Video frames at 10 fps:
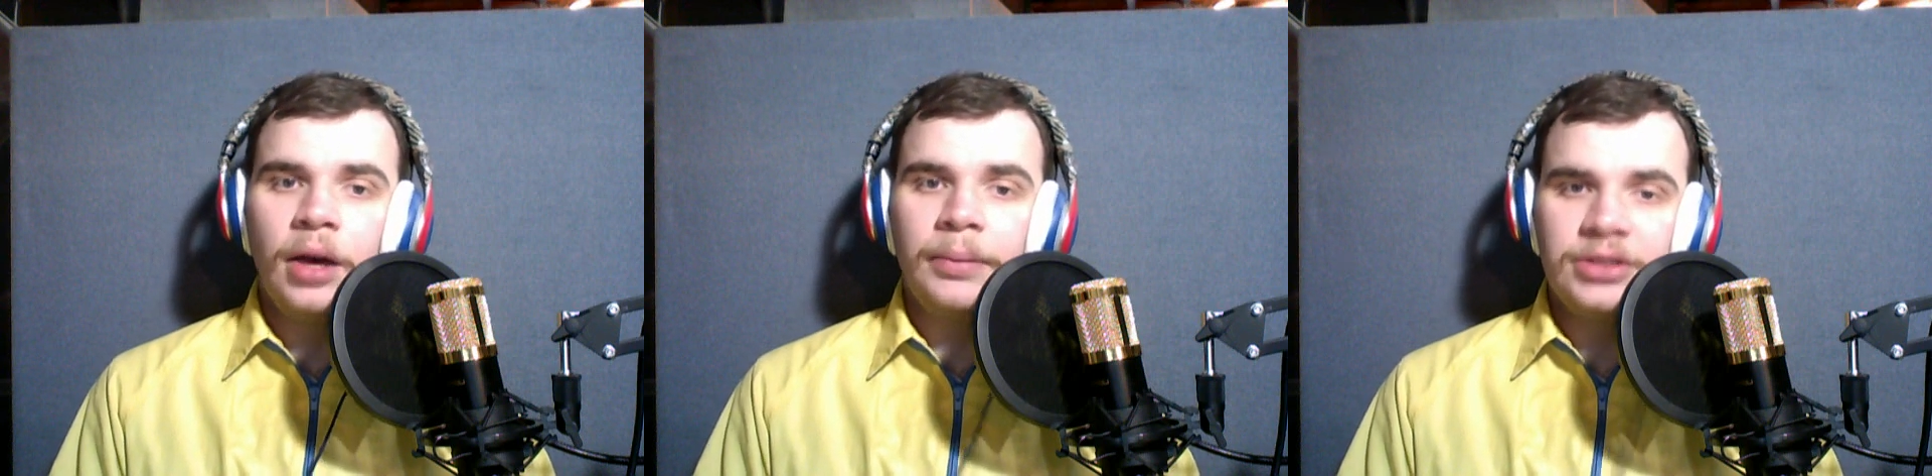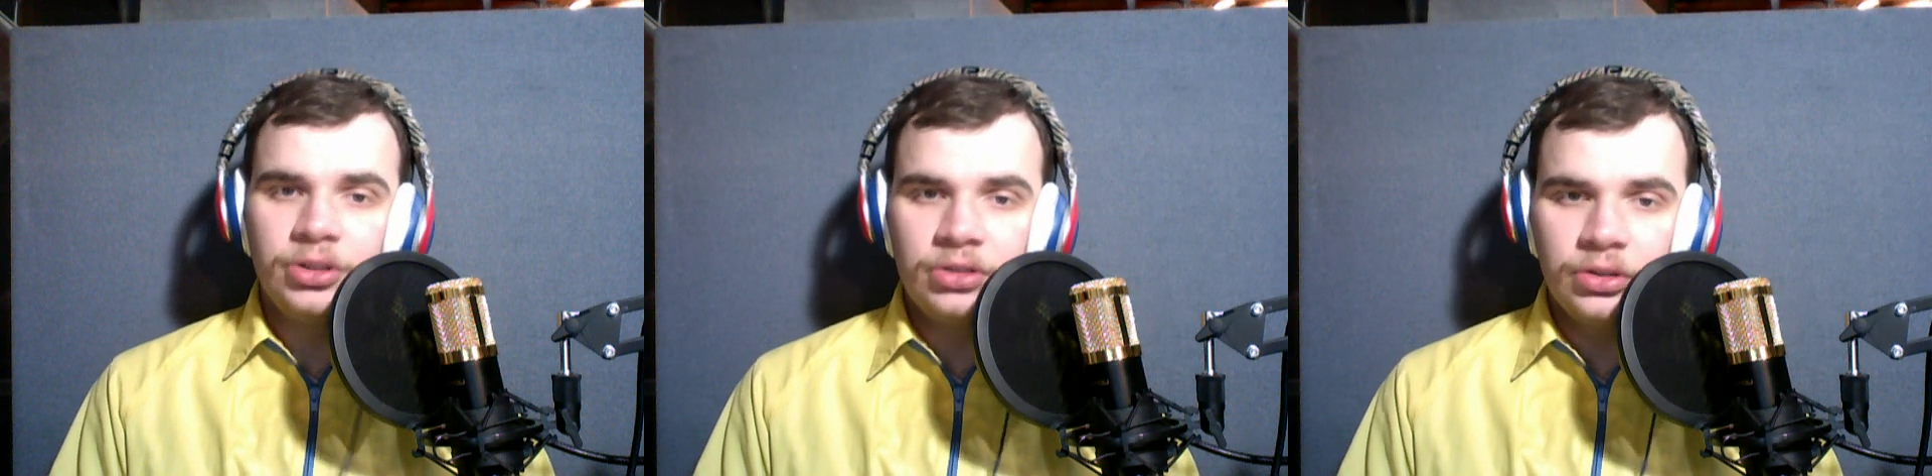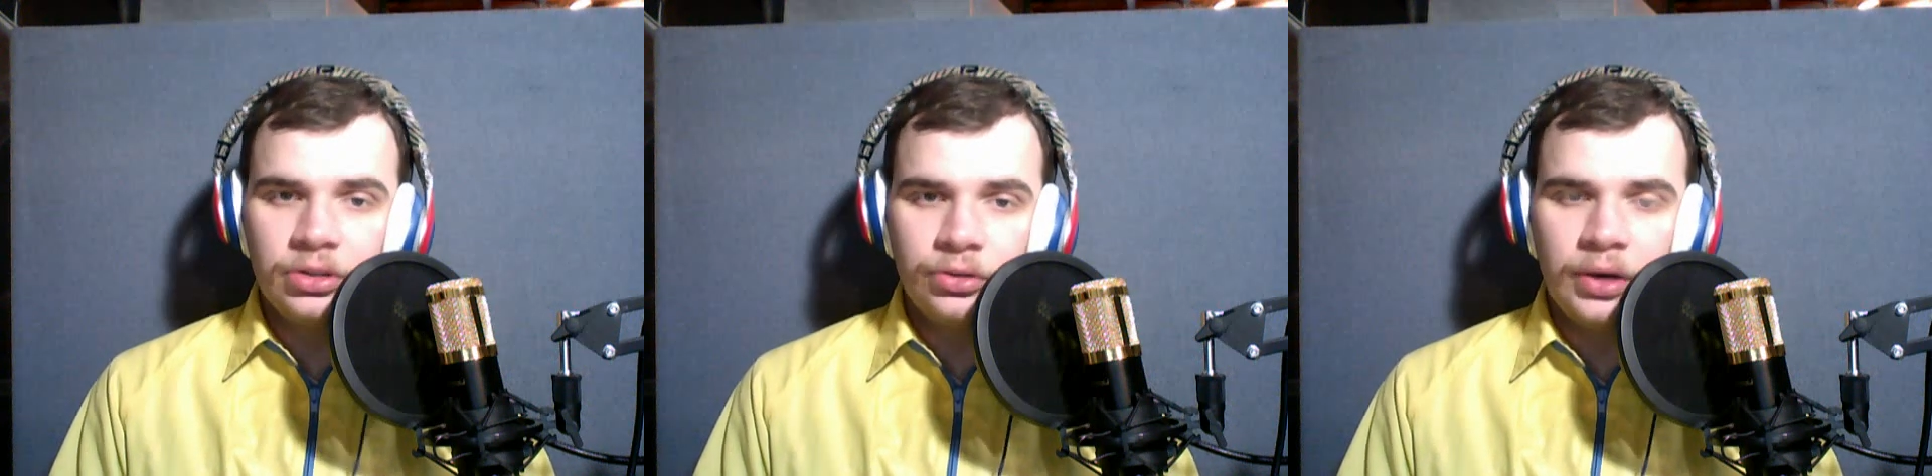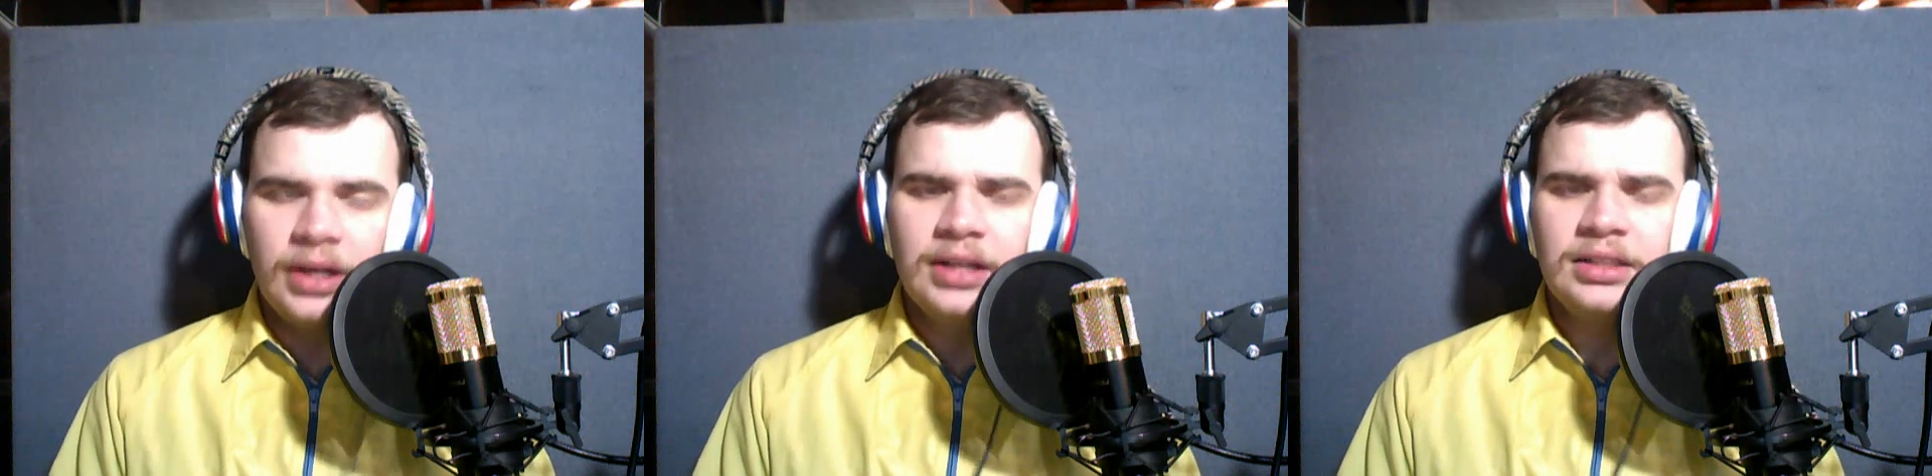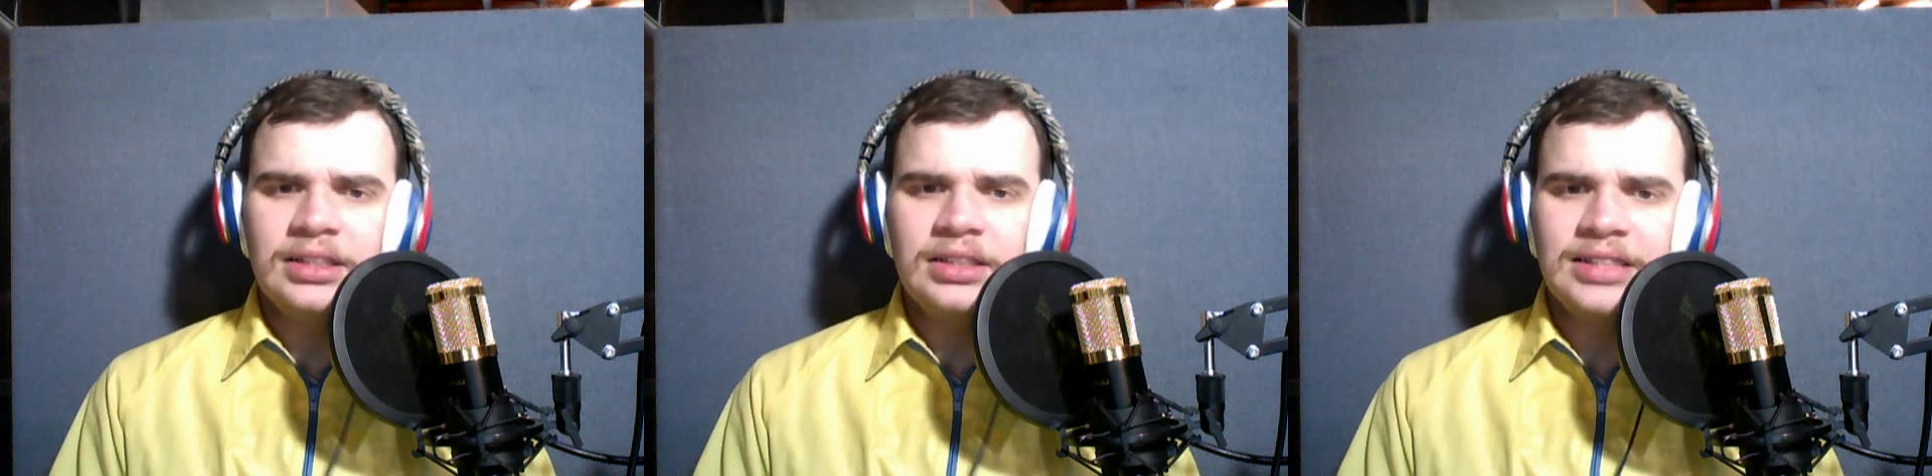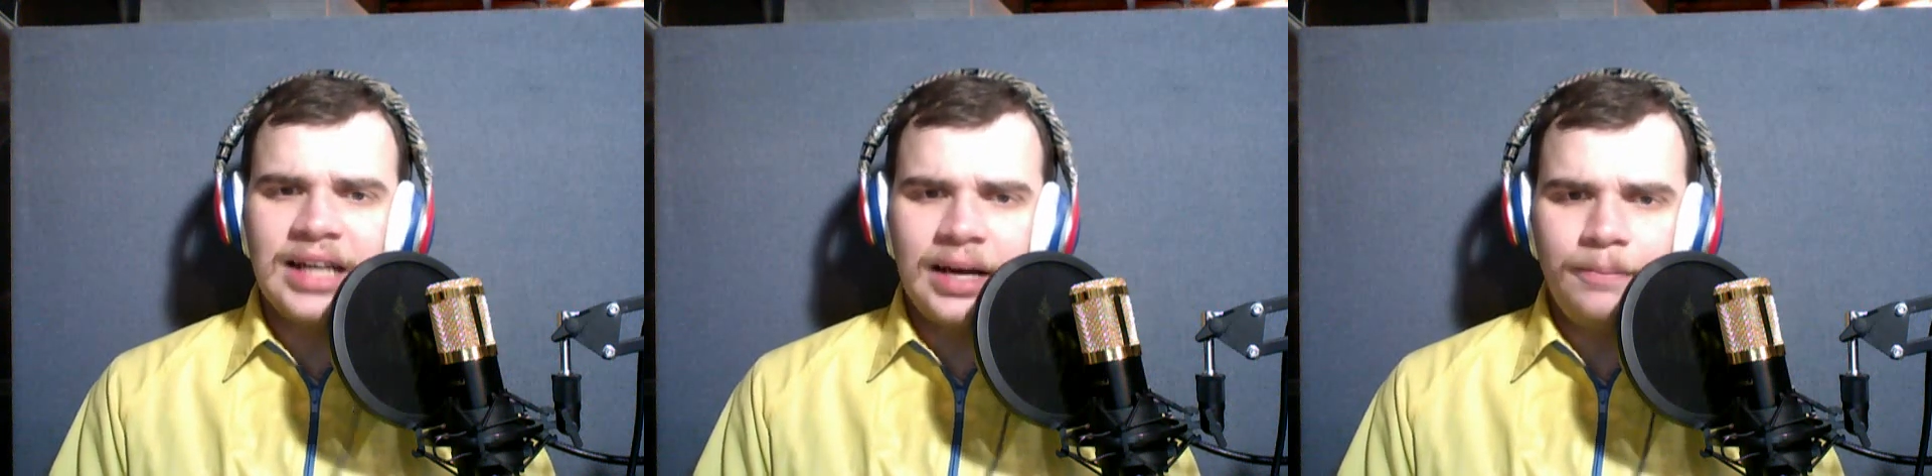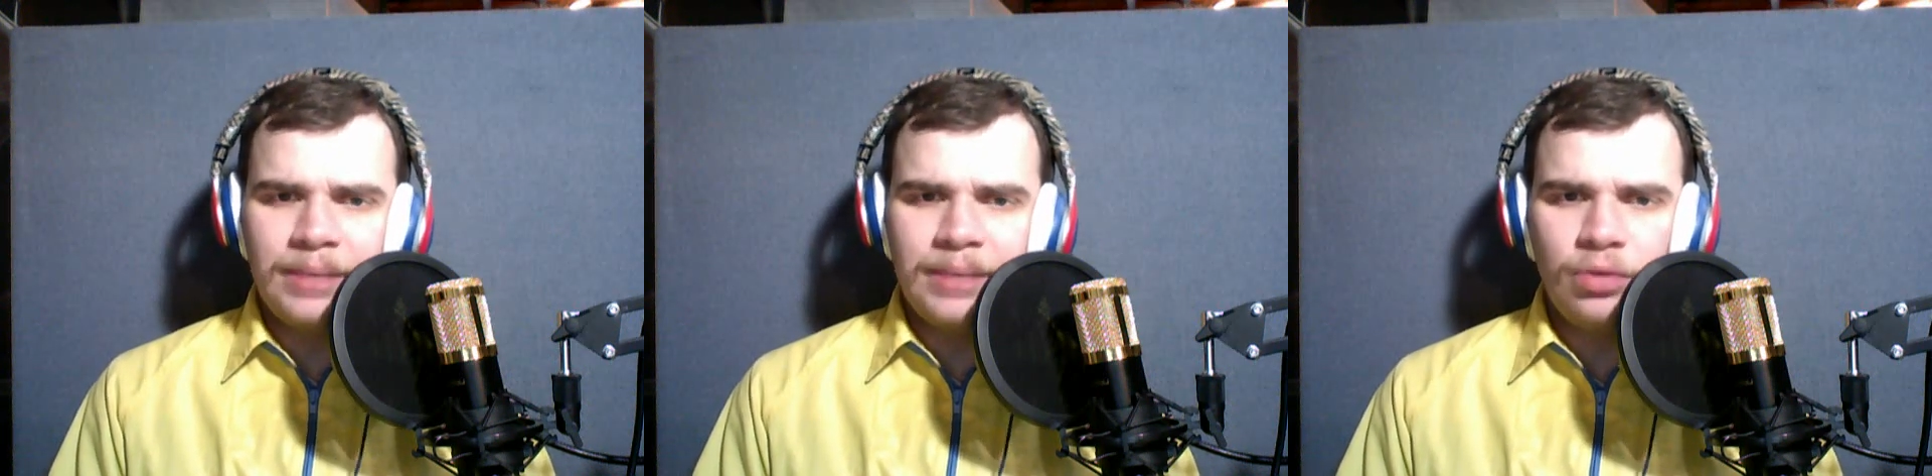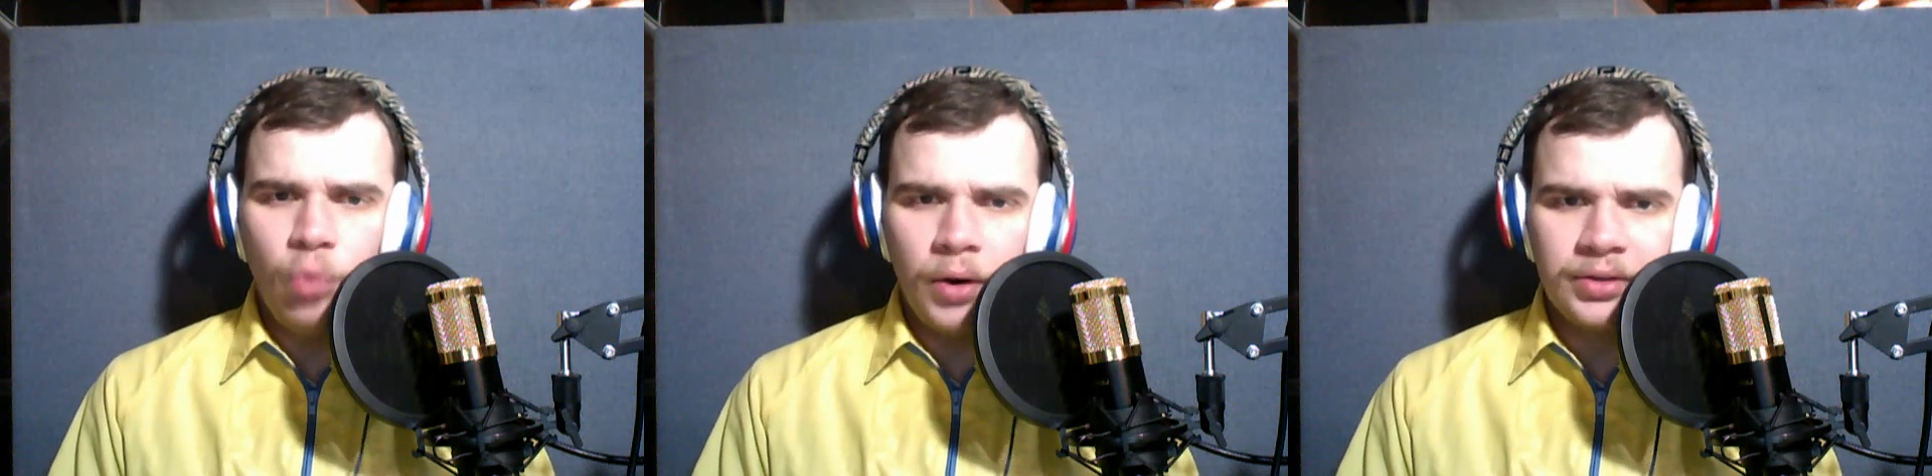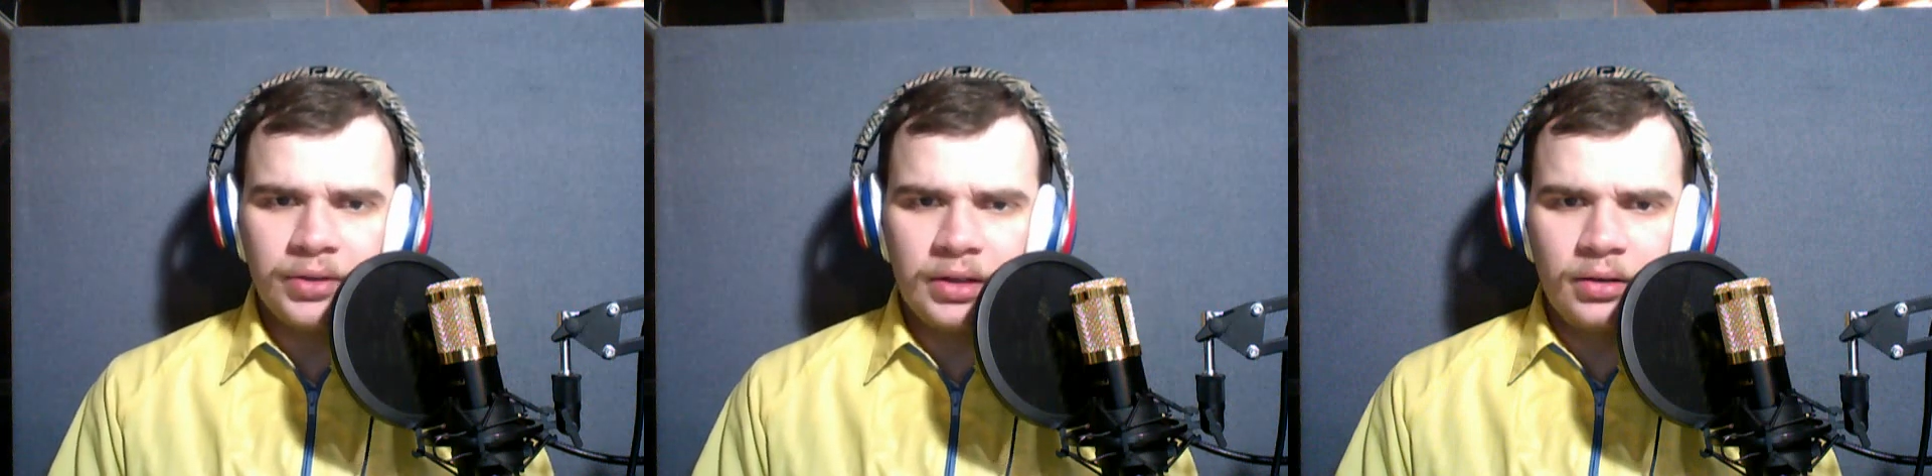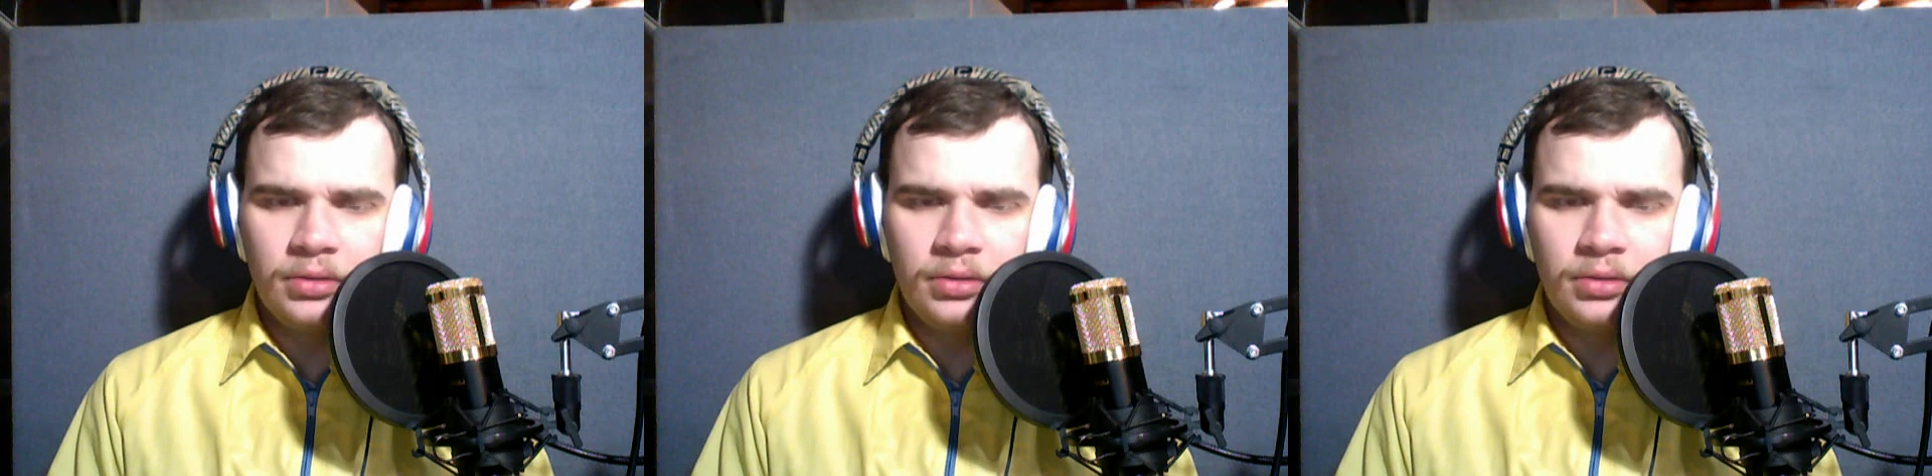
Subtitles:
but you two need to be worthy.